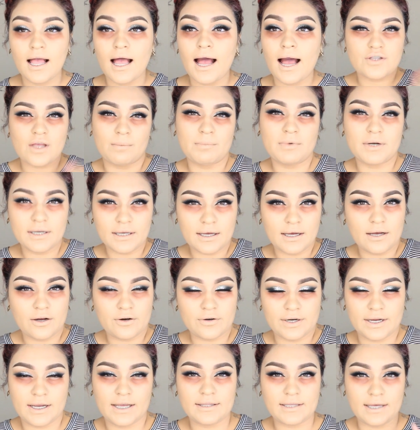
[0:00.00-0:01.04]
so I'm gonna
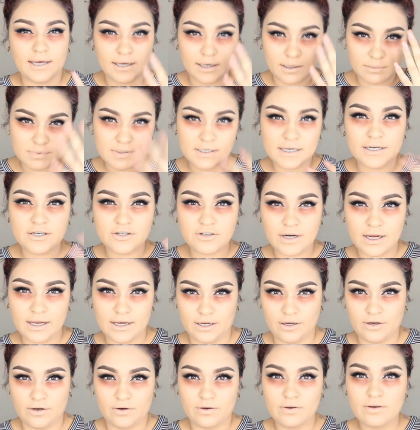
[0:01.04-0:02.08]
create that upside
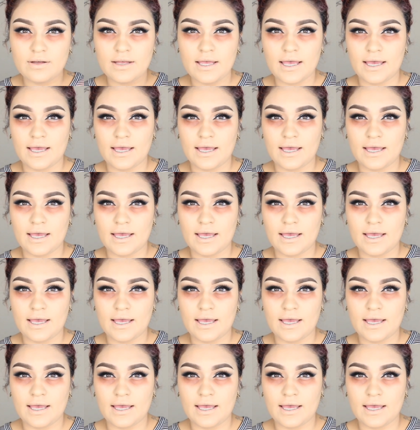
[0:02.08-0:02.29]
triangle,